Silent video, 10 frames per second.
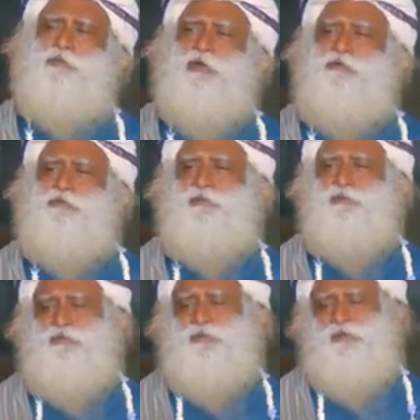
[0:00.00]

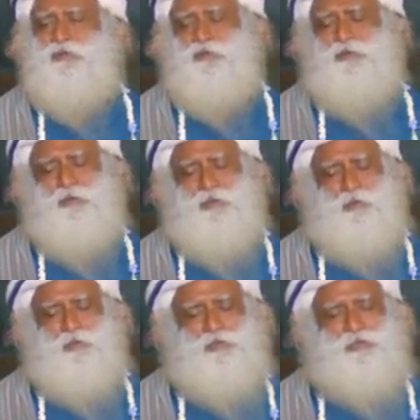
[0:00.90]
wonderful, your
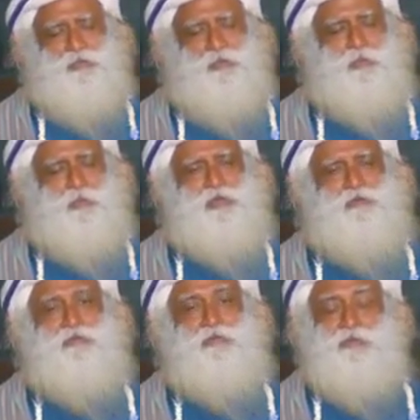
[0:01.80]
home also will be
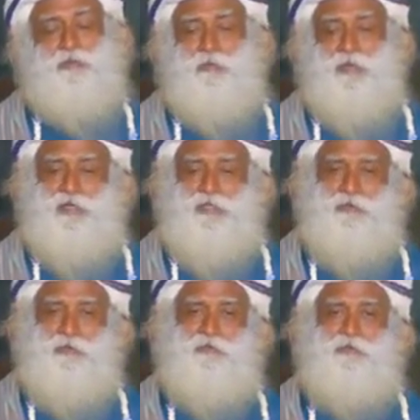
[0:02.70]
wonderful, your marriage
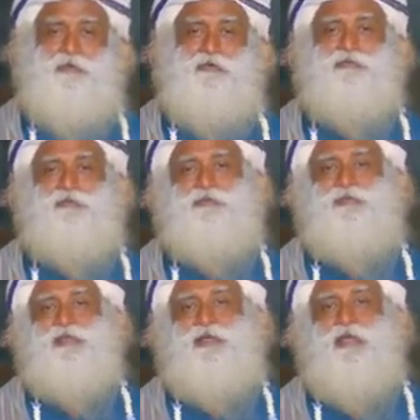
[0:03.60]
will be
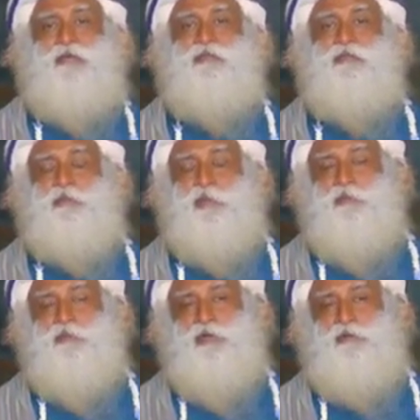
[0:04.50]
wonderful, everything will
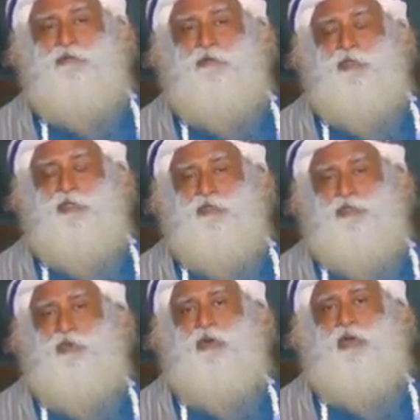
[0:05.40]
be wonderful because
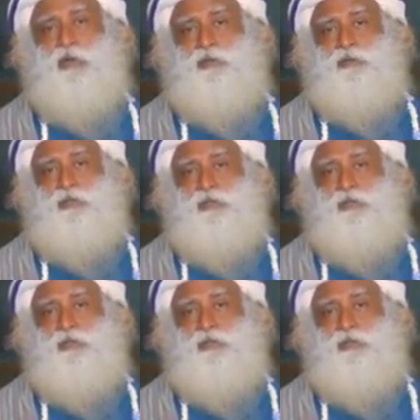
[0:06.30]
you are.